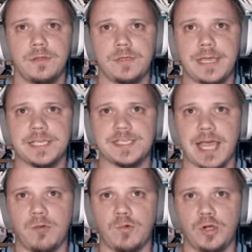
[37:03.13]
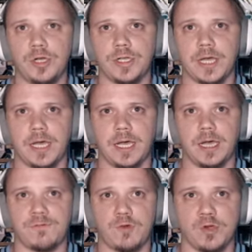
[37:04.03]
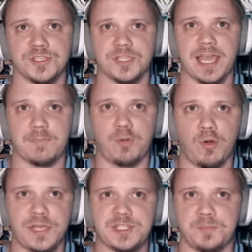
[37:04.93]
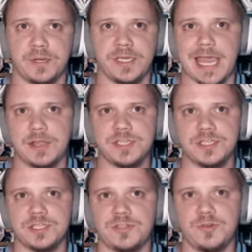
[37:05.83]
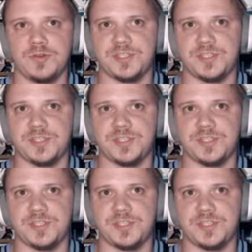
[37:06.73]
Yes, I would, of course, like points. But, yeah, let's just do...